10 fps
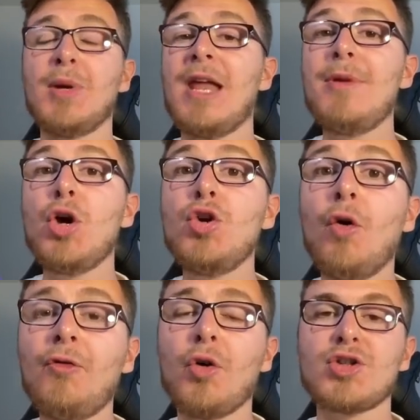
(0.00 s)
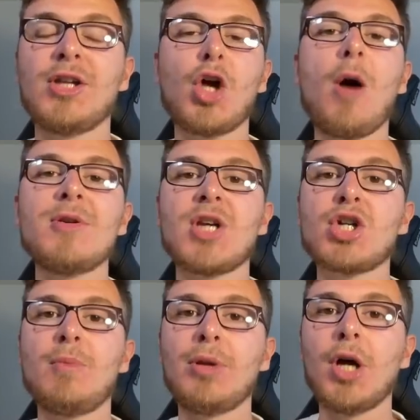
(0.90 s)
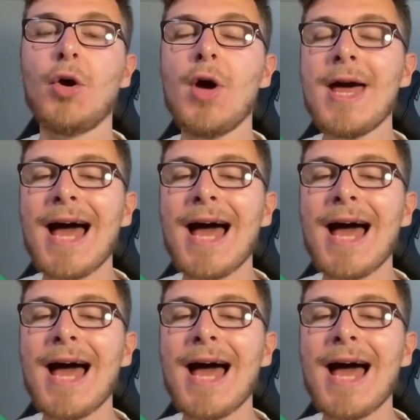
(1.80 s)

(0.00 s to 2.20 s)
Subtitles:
But let me know your thoughts down in the comment section below.